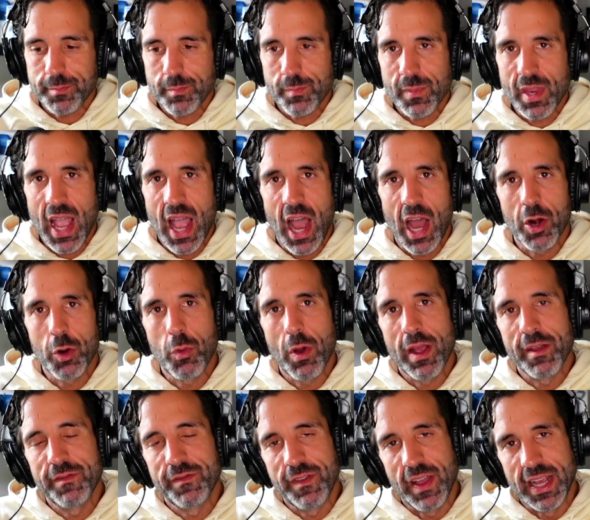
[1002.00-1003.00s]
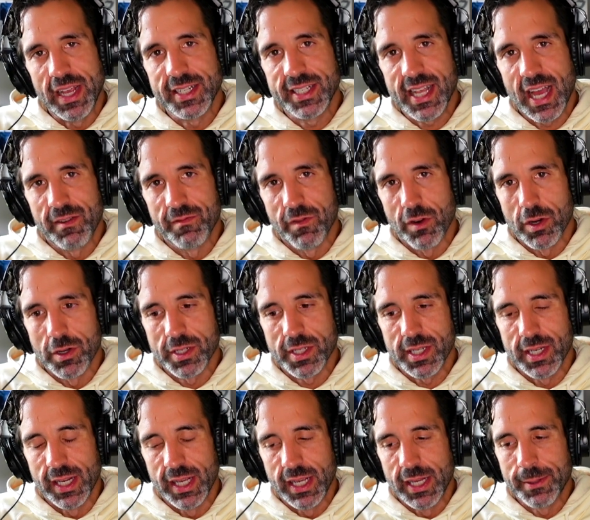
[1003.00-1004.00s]
how do I face
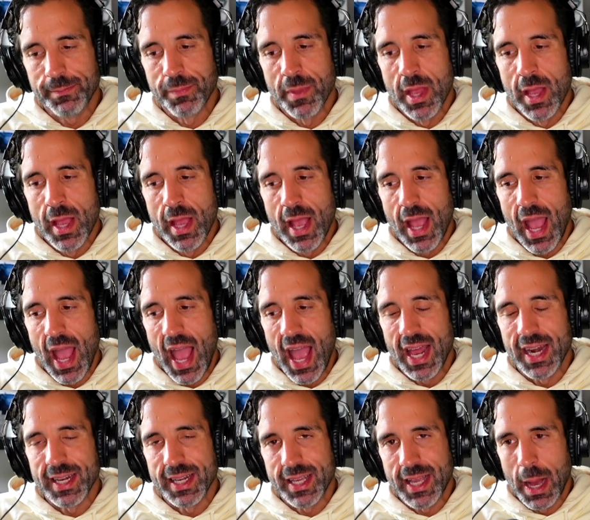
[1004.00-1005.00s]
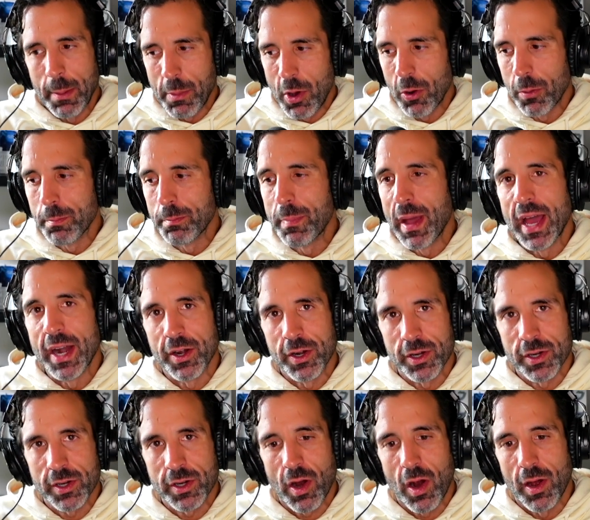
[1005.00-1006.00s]
adversity and come out
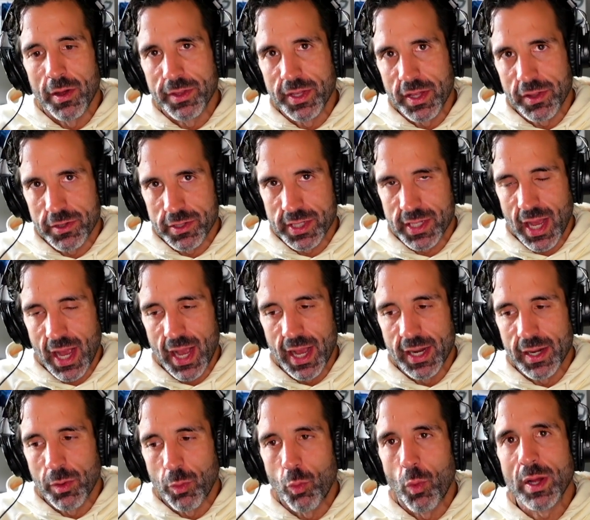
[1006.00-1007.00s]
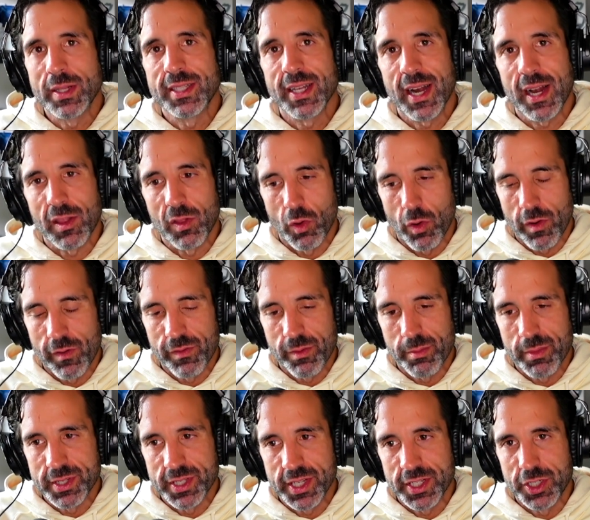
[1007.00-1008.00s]
better on the other side? What did I learn from
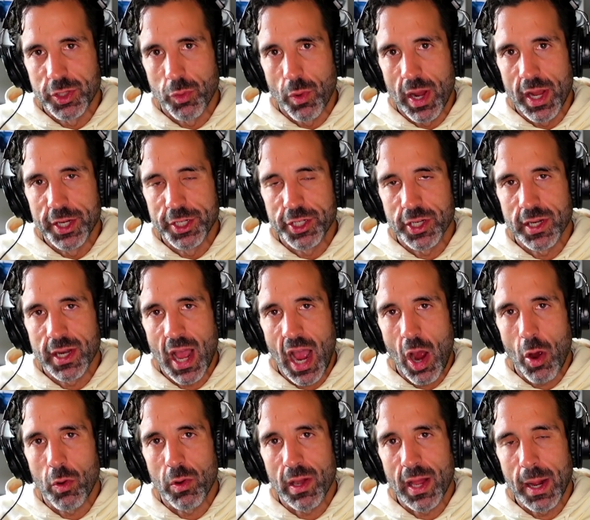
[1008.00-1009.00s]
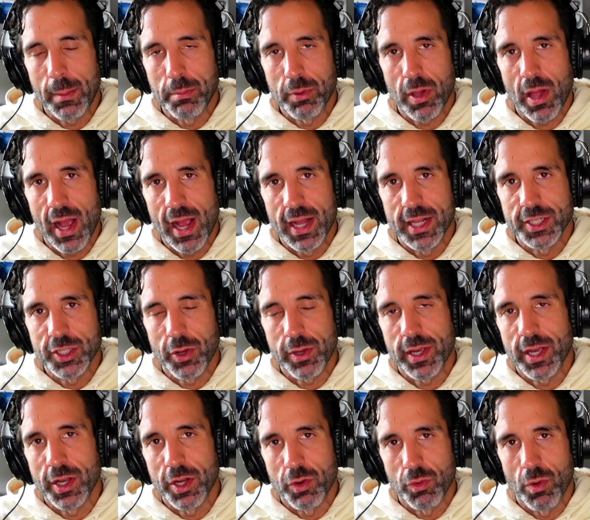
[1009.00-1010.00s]
the situation? How will I apply it so I
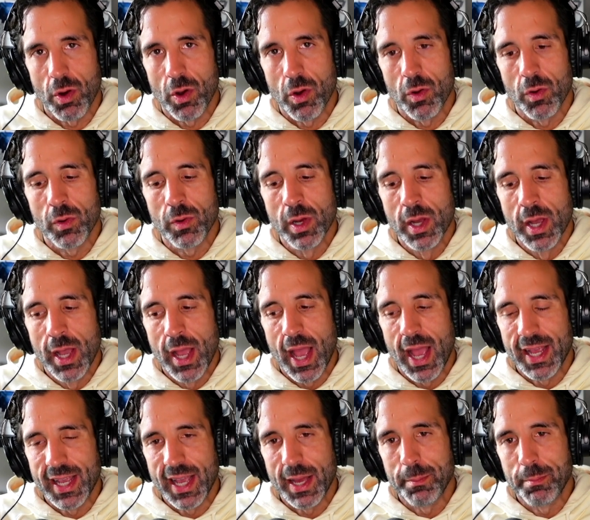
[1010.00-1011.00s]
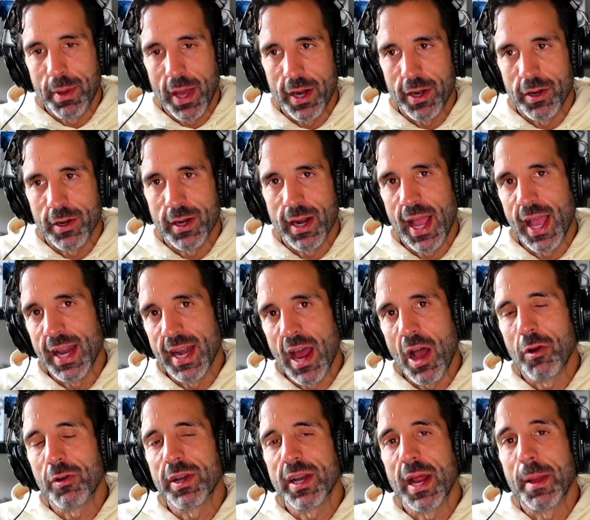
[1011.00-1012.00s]
can grow and get better? And how
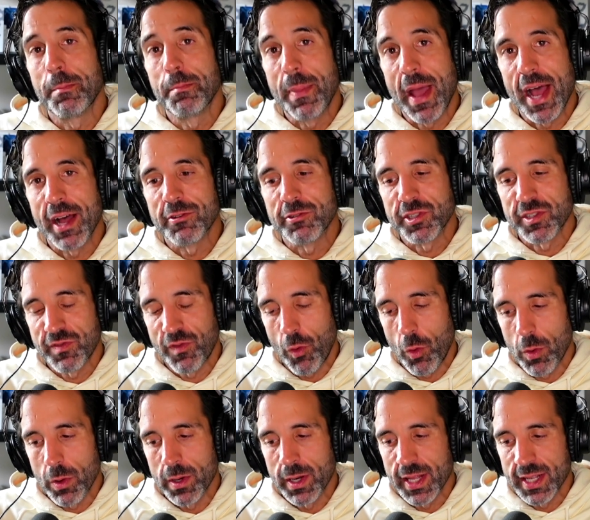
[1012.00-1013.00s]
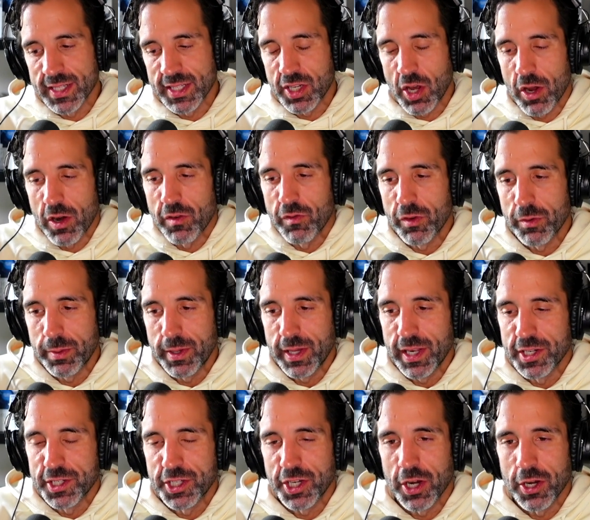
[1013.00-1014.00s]
can I bounce forward, as Donna Volpitta
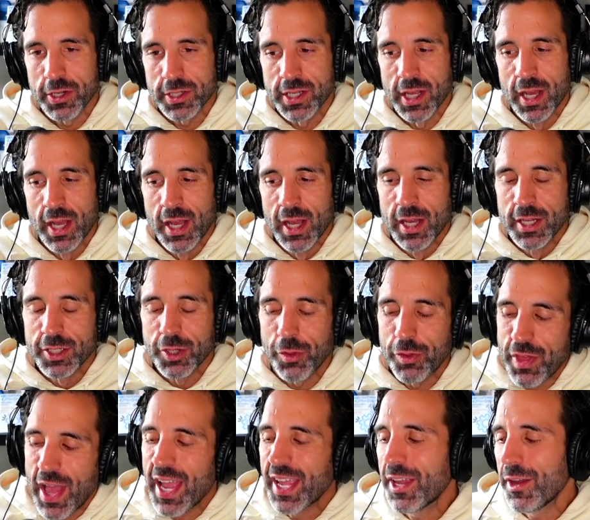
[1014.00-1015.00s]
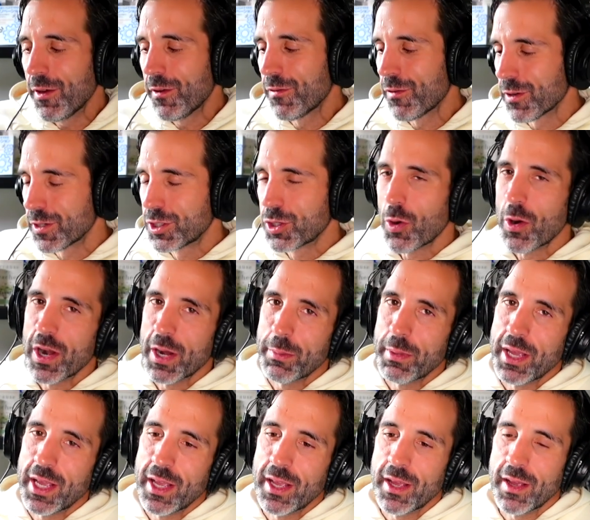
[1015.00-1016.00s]
shares? So thank you for joining
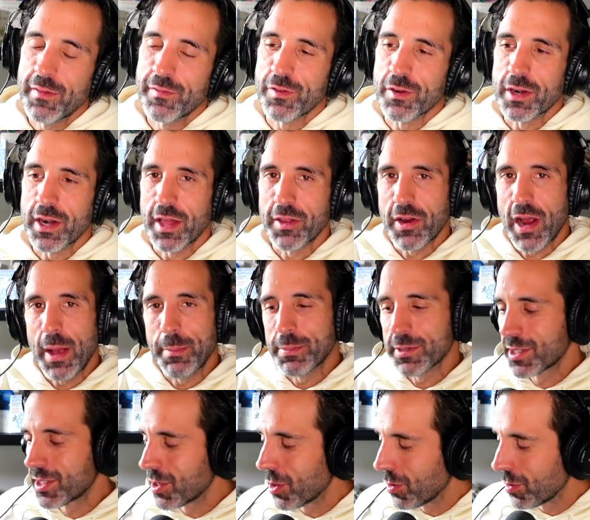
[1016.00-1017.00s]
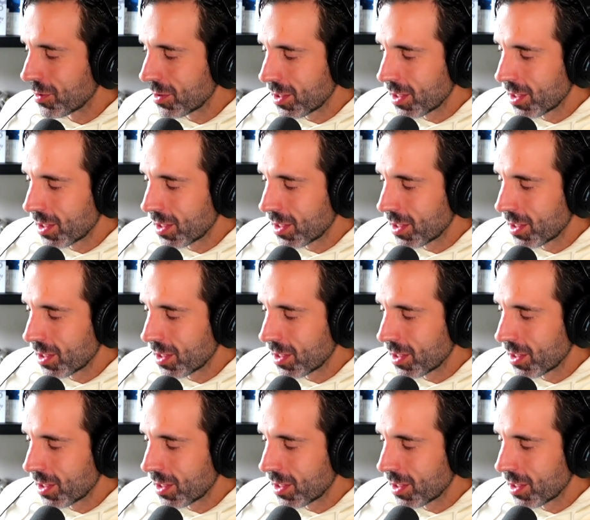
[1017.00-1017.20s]
me for another episode